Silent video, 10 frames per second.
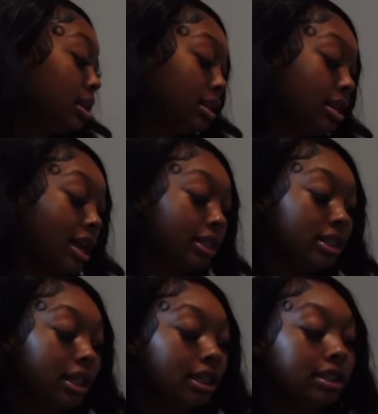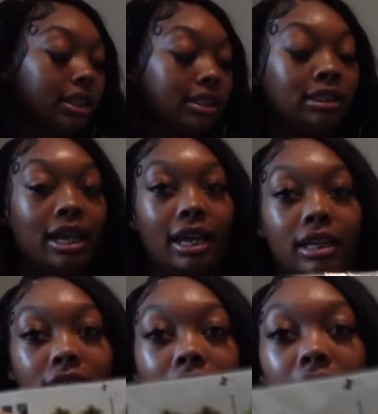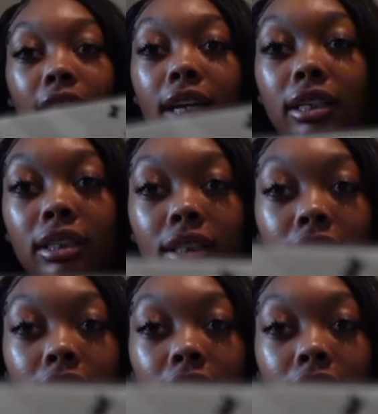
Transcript: next is this necklace